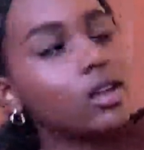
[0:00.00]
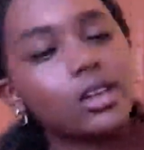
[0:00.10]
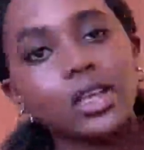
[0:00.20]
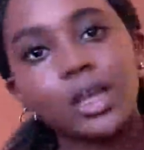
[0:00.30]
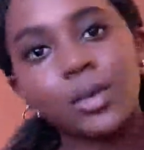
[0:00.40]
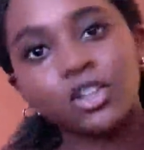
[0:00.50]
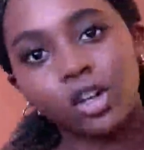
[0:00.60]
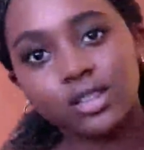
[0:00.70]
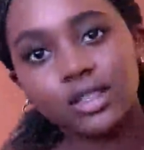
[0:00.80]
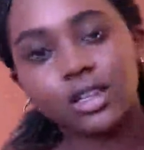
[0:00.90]
keep
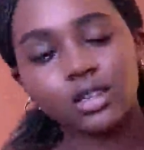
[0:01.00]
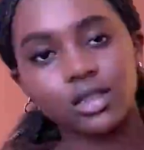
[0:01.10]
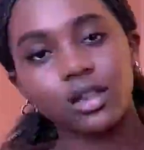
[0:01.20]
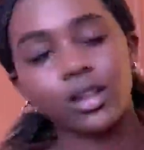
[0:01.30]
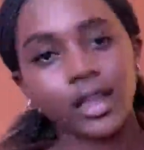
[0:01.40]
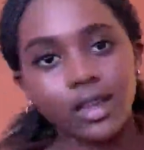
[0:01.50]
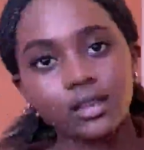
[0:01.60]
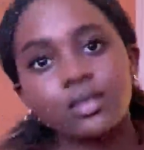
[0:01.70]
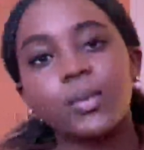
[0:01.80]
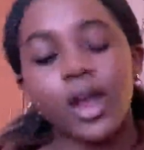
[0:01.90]
adjusting it until it
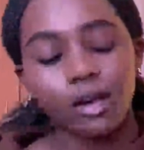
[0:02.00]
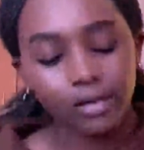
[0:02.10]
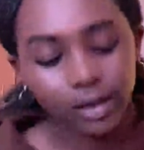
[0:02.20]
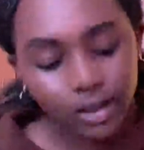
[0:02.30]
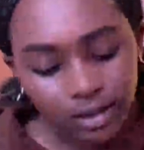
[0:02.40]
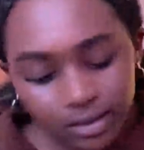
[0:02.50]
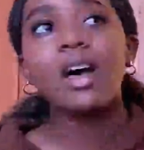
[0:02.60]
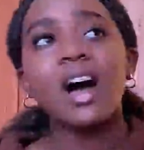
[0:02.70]
gets perfect.